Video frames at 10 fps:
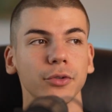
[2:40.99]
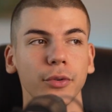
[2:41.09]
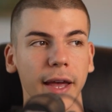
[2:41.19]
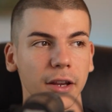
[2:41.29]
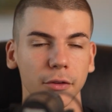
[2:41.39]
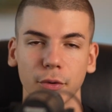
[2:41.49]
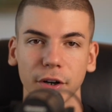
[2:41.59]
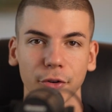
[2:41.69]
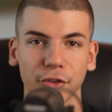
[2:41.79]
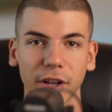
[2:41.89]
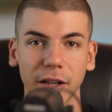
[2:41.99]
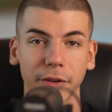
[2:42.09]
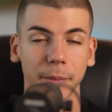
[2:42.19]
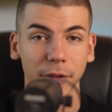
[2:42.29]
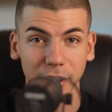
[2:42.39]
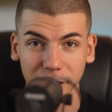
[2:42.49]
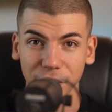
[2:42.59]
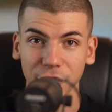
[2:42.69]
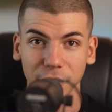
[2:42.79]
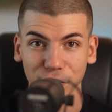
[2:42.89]
to do any of the work yourself. I'm literally
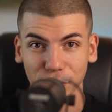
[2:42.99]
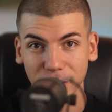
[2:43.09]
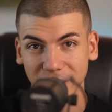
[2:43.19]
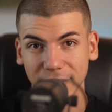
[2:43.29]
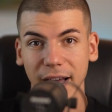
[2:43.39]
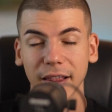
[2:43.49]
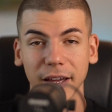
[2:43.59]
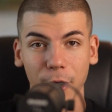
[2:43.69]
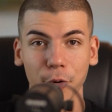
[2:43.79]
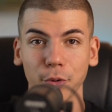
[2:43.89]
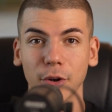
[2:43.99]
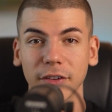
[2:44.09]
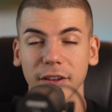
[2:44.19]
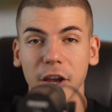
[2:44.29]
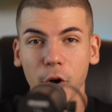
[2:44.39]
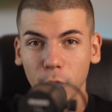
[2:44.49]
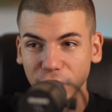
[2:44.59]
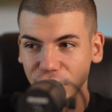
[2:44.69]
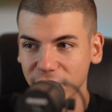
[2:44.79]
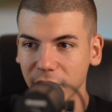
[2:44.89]
just gonna show you exactly how to do this
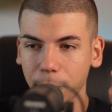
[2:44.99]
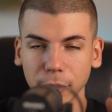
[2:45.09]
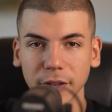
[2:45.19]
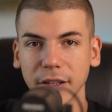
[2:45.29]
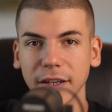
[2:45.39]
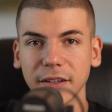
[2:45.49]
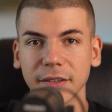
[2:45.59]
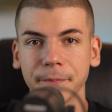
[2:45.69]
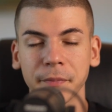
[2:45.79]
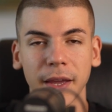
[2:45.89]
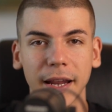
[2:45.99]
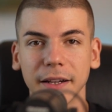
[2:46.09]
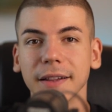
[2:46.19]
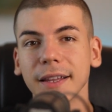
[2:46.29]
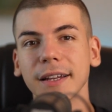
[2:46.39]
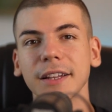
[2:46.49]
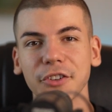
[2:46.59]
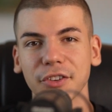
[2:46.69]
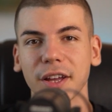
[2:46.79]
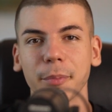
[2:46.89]
with just a couple of clicks and in literally
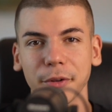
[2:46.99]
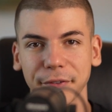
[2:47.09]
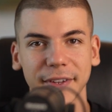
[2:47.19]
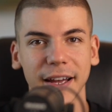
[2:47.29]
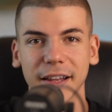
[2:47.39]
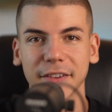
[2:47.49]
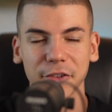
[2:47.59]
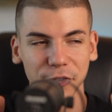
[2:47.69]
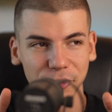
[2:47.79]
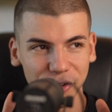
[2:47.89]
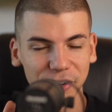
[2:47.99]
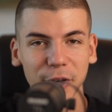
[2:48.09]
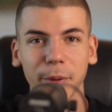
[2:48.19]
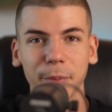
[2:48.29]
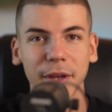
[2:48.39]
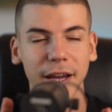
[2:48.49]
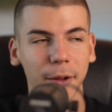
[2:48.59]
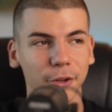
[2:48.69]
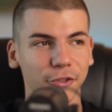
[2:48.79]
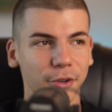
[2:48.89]
just a couple of seconds. So just stick with me, I
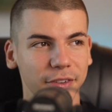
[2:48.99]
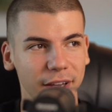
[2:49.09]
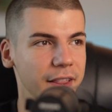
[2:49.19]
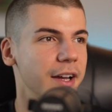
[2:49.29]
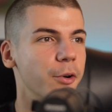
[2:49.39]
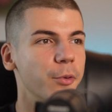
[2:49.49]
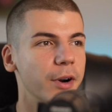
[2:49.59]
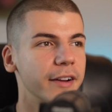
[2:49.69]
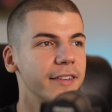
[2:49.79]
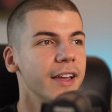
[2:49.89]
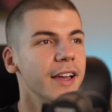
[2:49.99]
will show you exactly how it works.